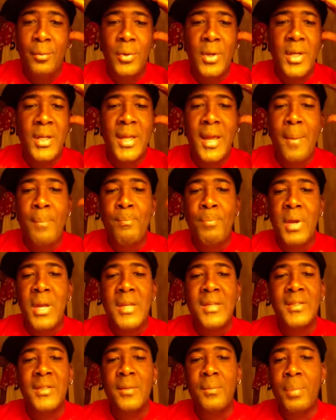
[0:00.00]
We get
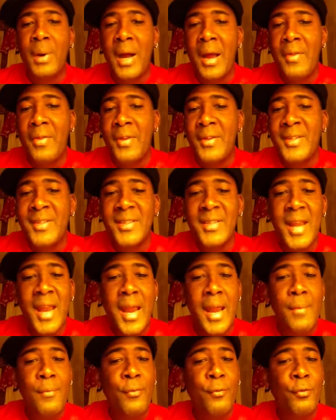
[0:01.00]
beasted by the
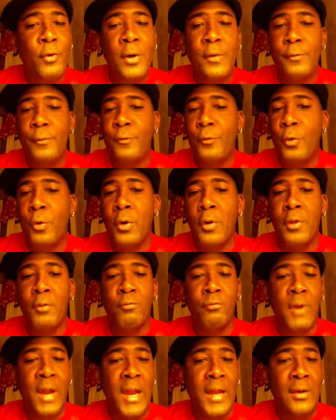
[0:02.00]
same front four, the
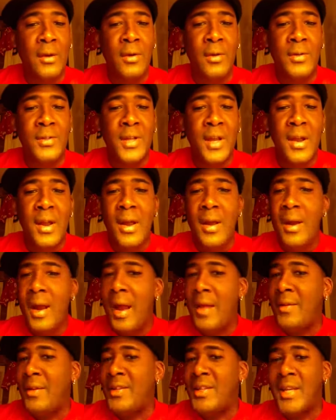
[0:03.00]
Raiders,
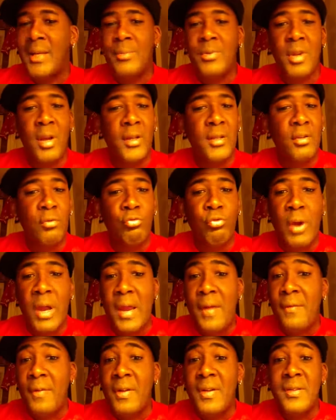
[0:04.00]
and the teams like the
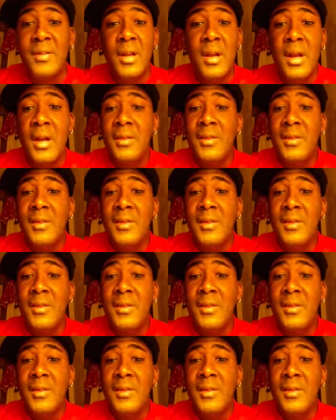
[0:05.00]
Ravens.